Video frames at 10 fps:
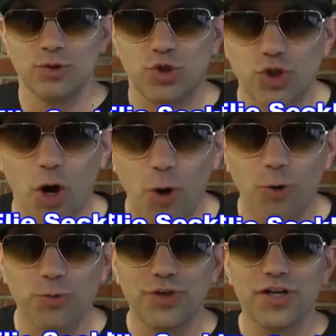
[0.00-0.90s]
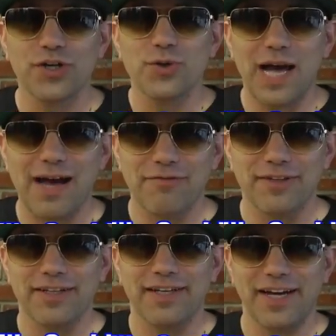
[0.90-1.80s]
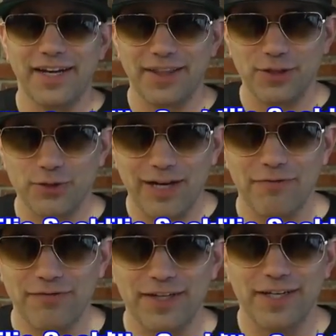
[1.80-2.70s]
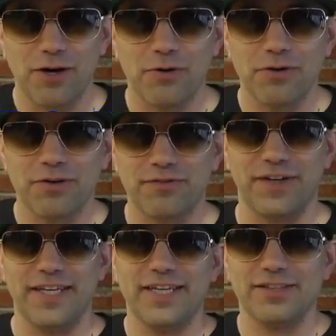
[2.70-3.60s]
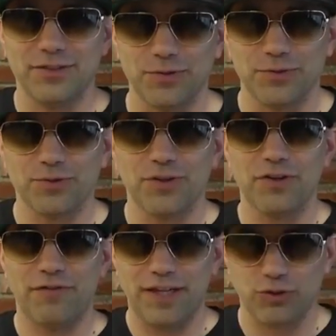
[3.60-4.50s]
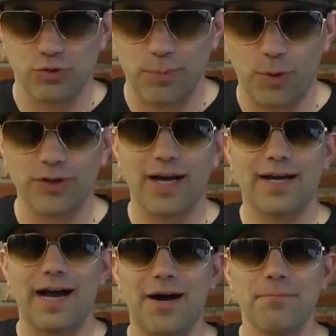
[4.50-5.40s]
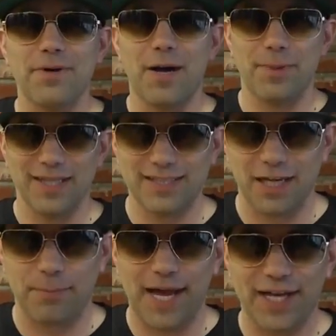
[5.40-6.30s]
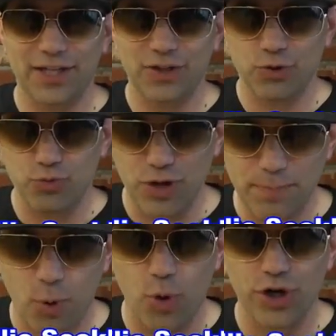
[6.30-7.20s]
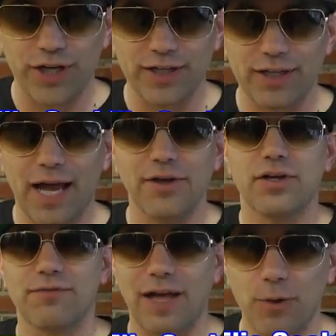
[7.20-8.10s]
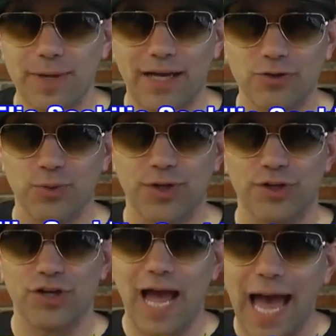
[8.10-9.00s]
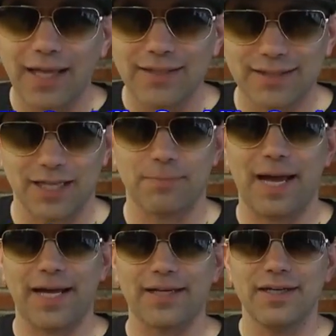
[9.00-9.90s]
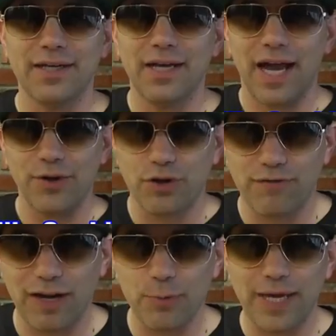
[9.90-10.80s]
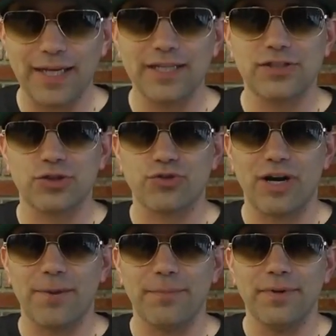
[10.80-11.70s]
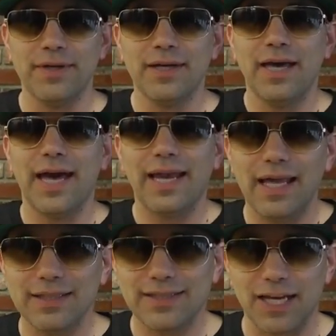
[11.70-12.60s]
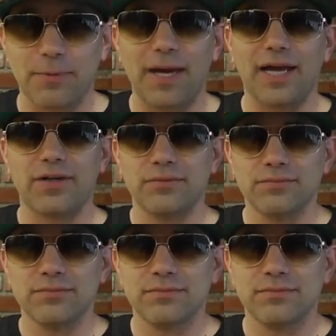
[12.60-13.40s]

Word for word: So, there you have it. Another great video for E S News. For E S News Reporting dot com, I'm Elie Seckbach reporting. And you can follow me on Twitter, at Seckbach. And you can follow me on Instagram, at Elie Seckbach.